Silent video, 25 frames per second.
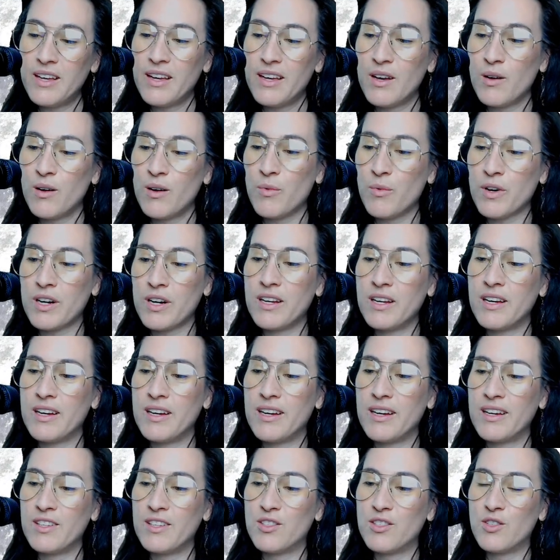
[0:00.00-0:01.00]
we're going
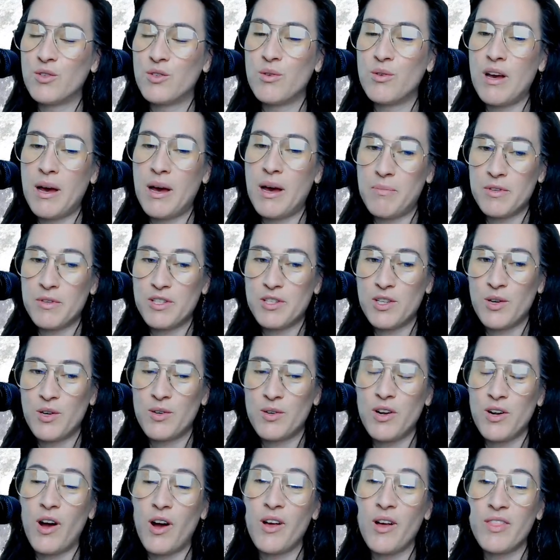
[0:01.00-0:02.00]
to do an
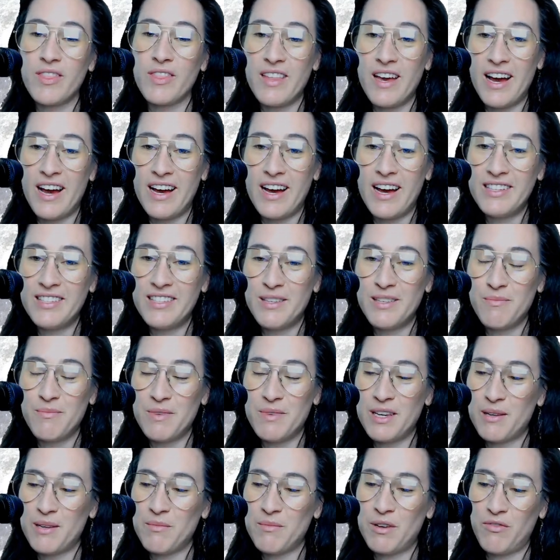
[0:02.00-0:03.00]
episode on that,
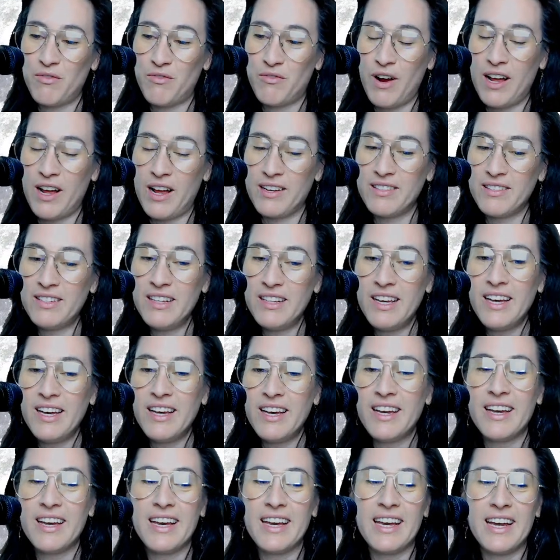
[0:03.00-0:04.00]
me and my friend.
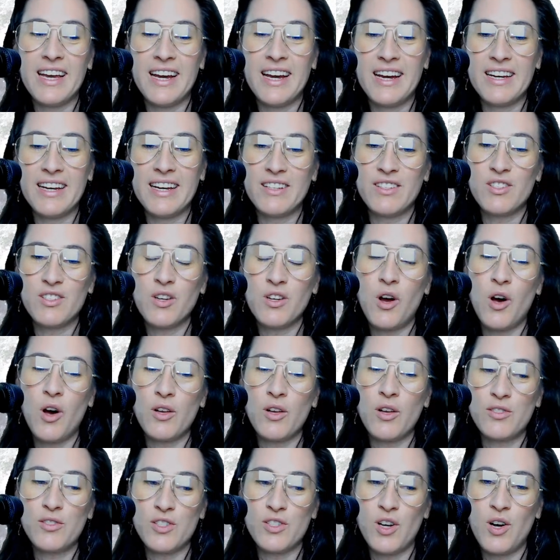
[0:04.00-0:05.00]
And
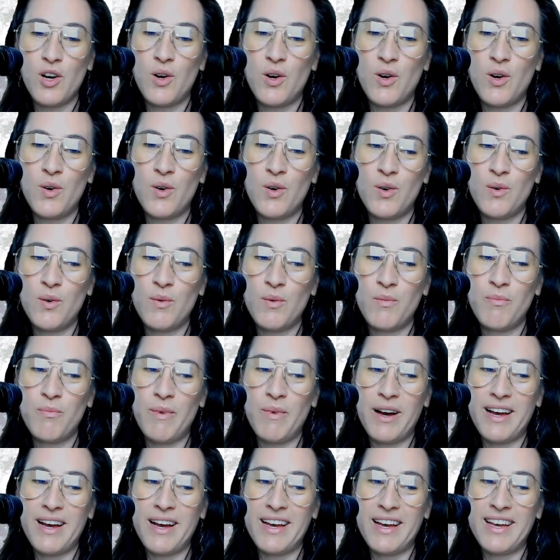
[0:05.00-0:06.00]
also
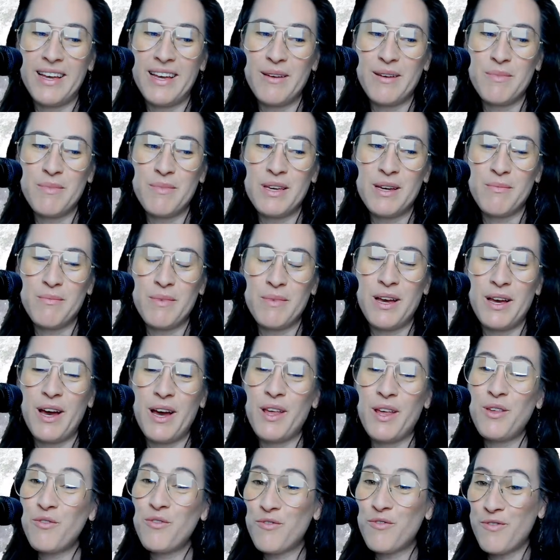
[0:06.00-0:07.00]
me and my
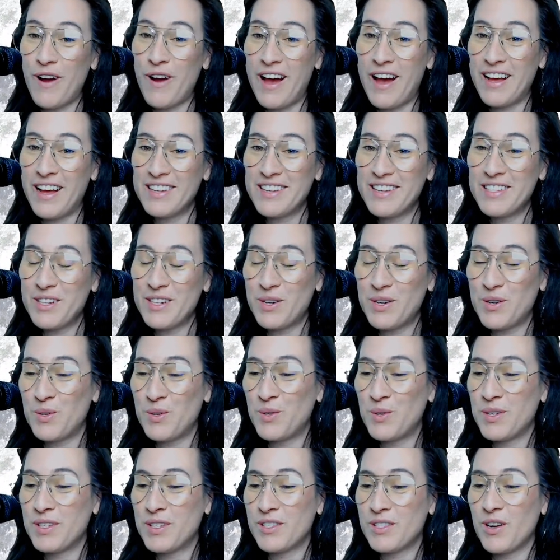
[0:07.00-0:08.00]
other friend,
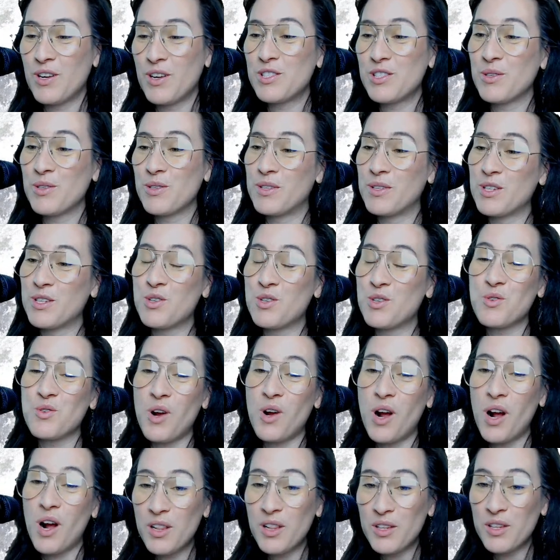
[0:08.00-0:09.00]
who is also an
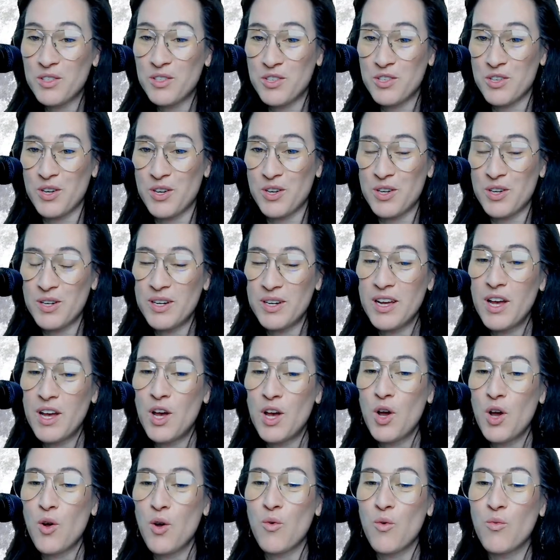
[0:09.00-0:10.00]
astrologer,
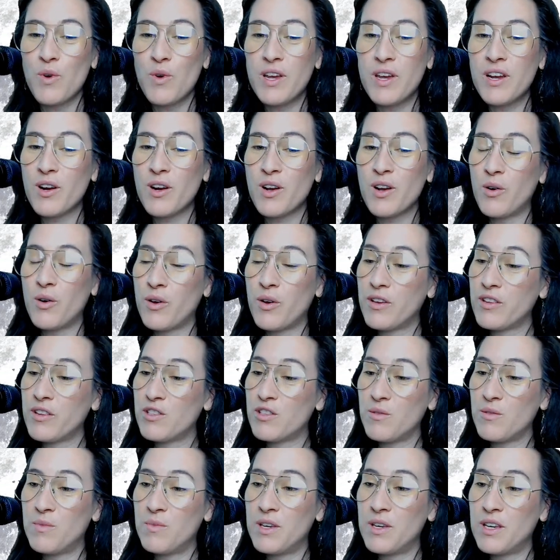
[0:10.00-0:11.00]
we are going
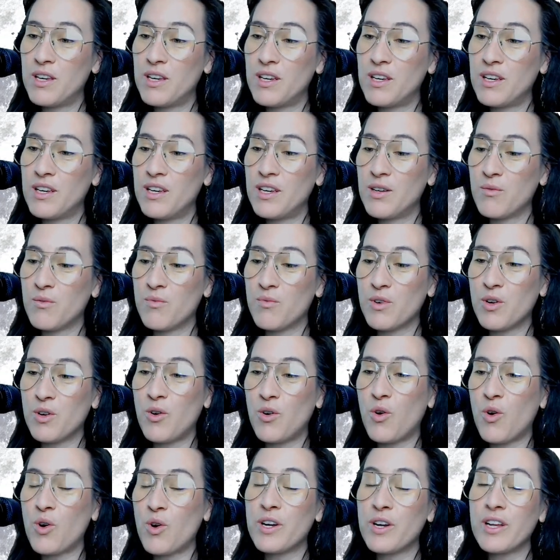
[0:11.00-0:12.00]
to be
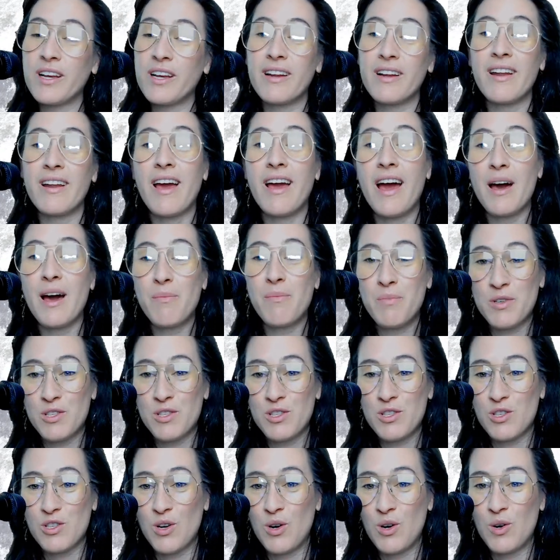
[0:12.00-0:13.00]
recording an
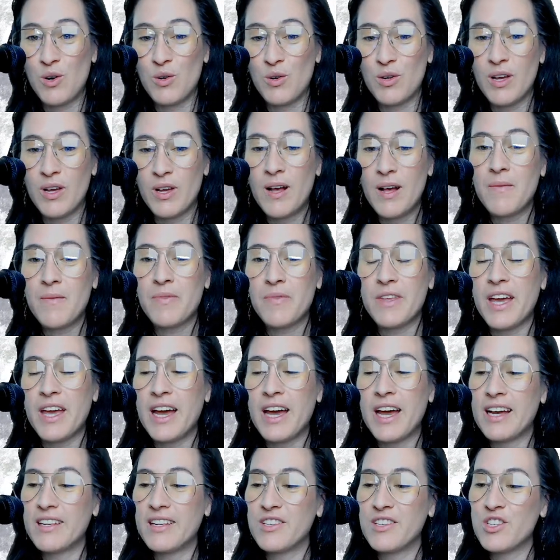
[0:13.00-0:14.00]
episode.
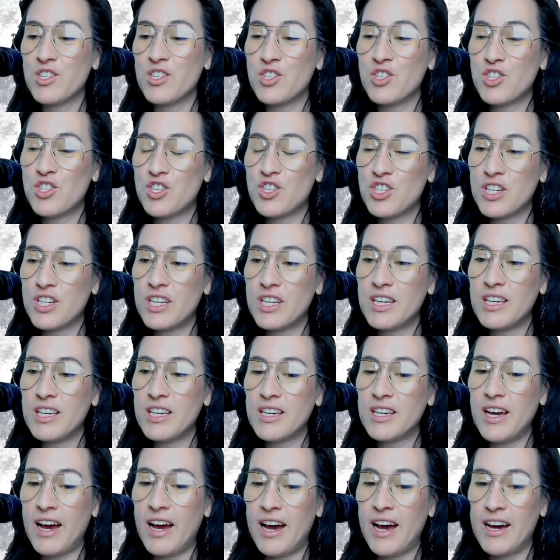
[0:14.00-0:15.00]
And
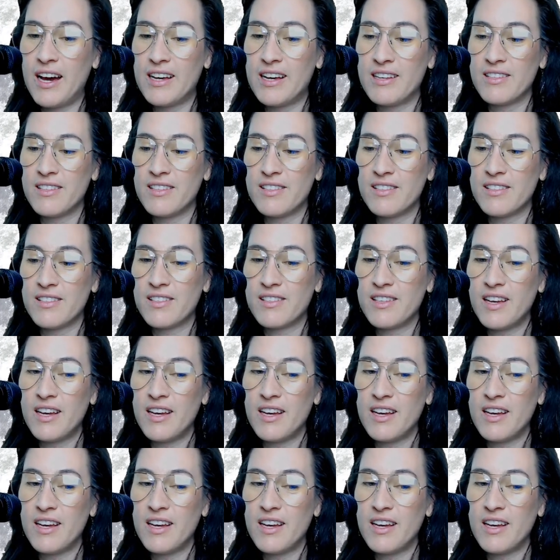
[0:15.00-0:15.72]
she has,